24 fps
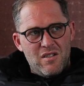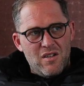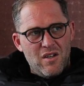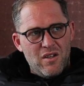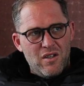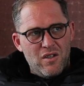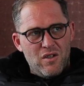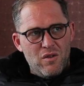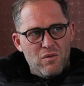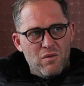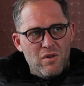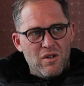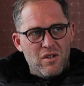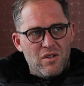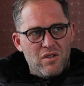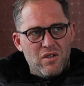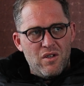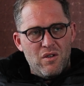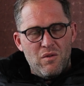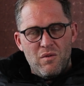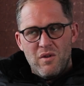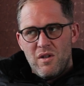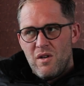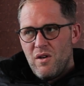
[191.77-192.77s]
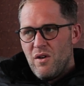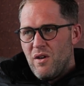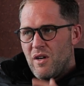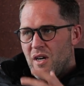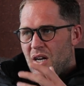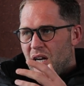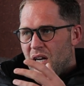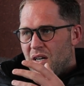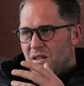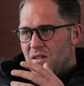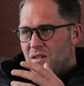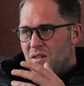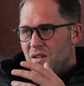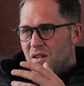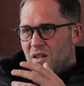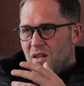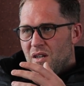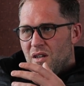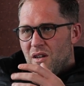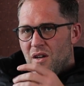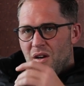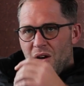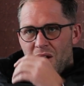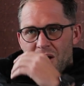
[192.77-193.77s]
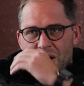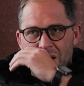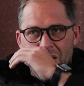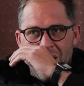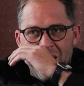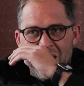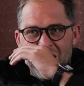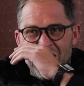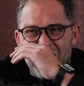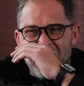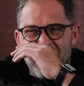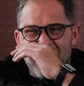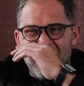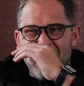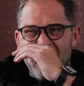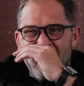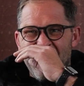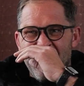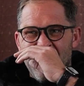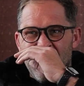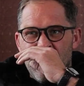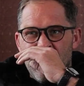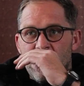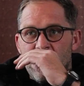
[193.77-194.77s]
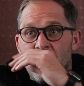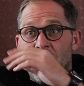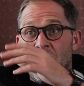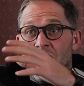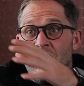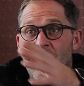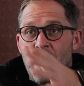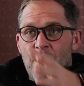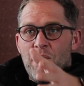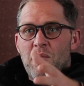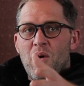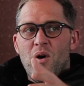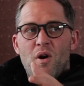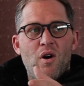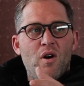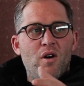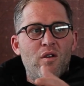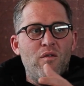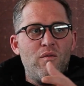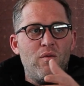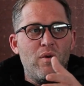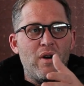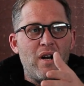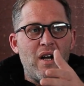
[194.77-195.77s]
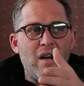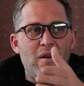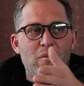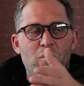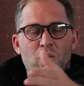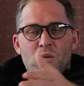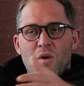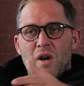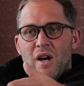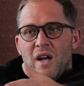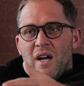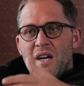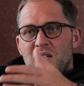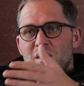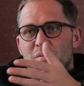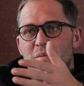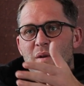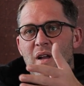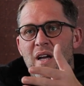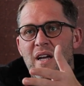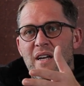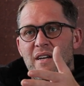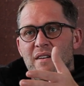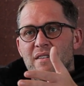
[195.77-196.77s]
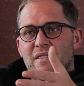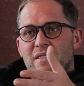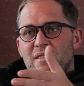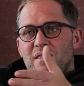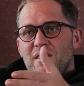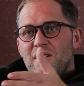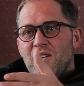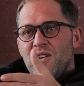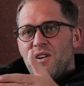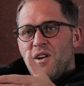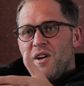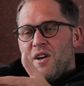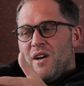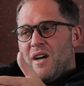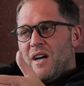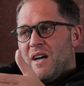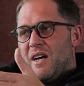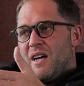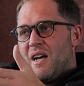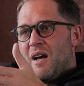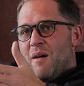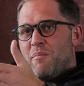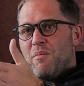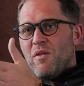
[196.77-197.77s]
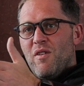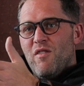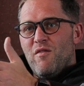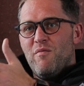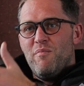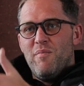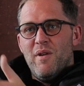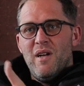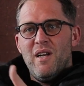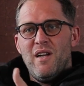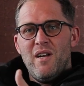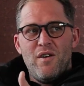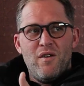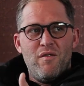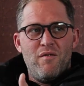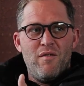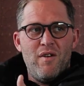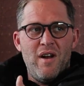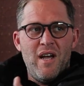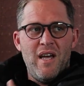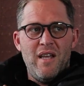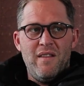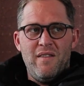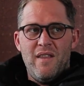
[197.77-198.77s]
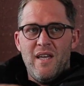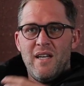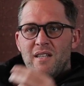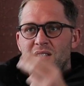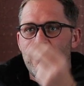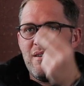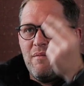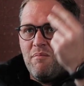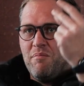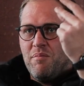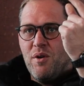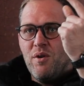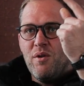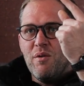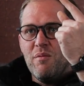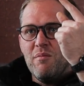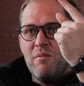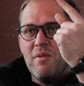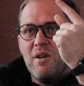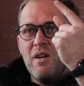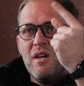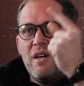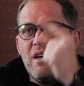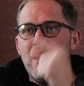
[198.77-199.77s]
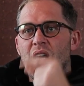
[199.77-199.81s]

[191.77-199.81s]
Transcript: So you would look at, you know, is that number of what I explained, you know, a couple of billion of rand, that's a boom.